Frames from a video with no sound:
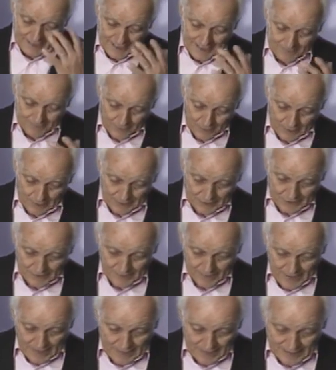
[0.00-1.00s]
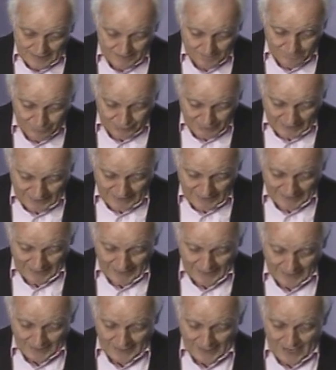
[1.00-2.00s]
that was
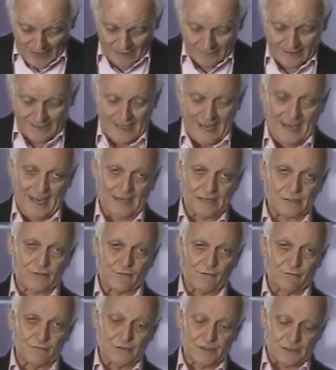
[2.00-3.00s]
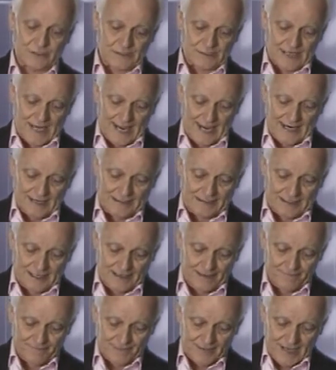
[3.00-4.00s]
completely an outcast from
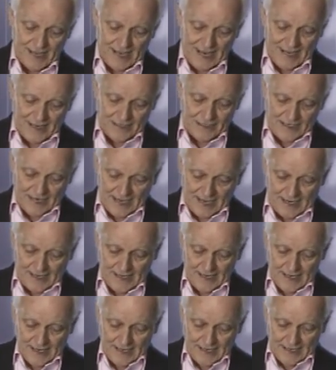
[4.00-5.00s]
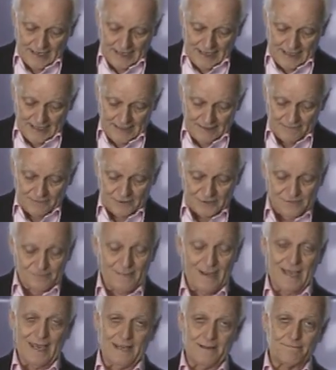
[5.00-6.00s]
society, and yet he was
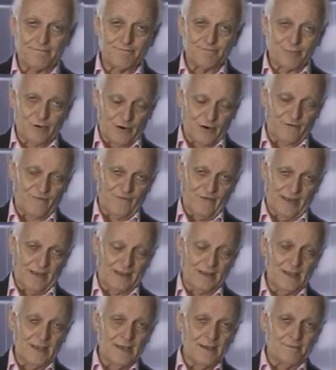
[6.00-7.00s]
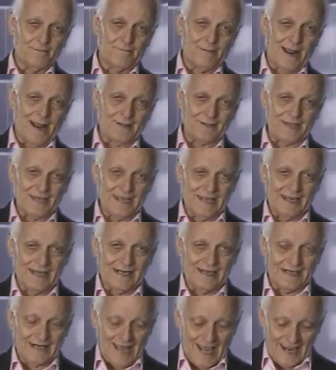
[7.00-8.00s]
made perfect by the
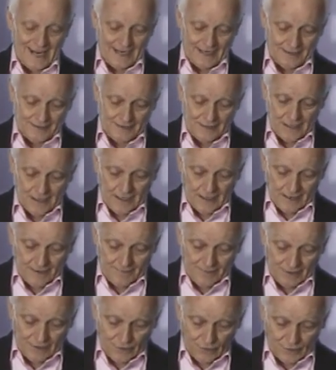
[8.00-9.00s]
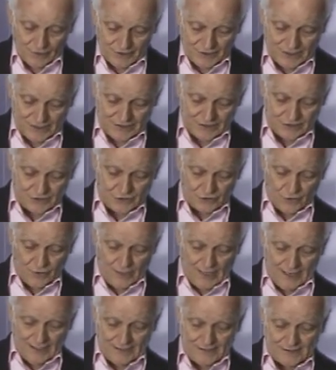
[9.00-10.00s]
healing hand of the Lord Jesus
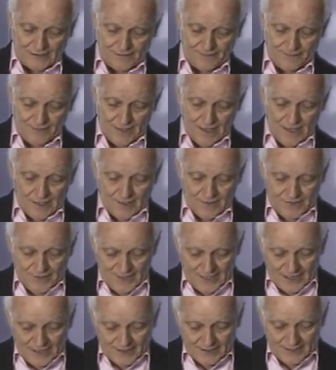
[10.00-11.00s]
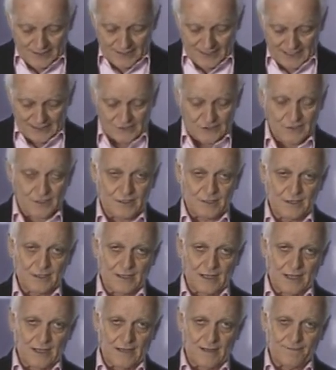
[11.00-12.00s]
Christ. Then there's
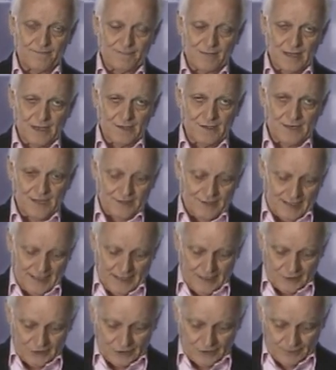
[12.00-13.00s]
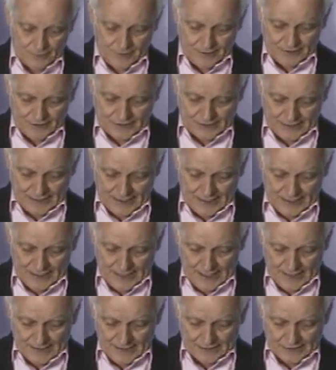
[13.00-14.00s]
an, uh, another issue we
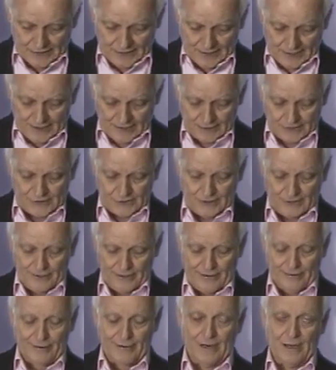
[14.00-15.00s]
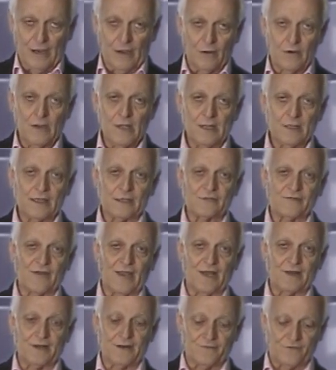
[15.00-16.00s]
see. There's another scenario that's
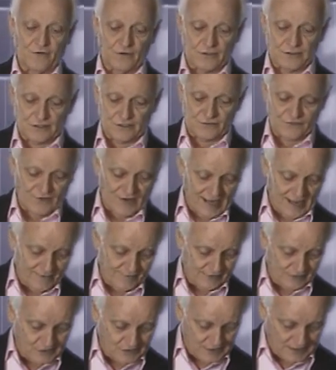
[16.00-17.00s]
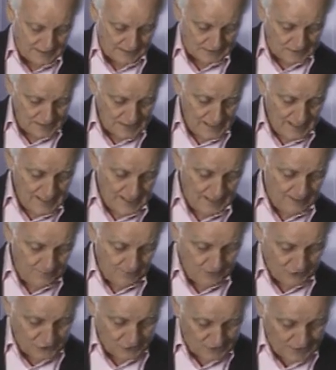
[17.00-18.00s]
found in verses 5 and 6. And
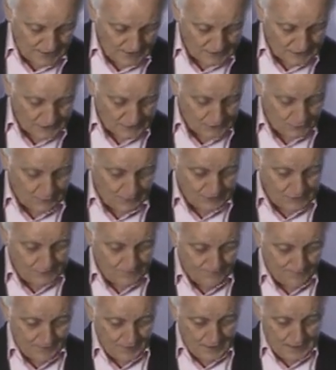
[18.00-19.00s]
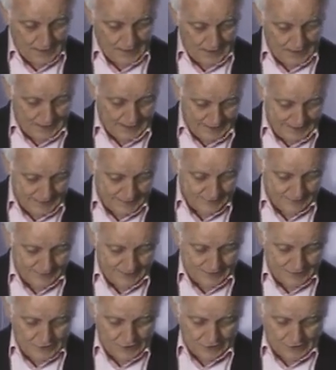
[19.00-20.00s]
when Jesus was uh, entered
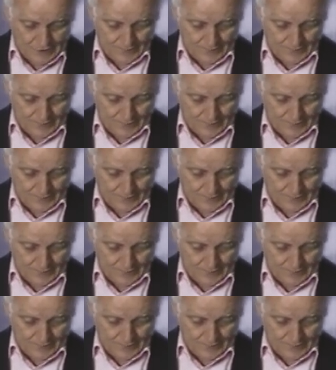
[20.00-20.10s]
into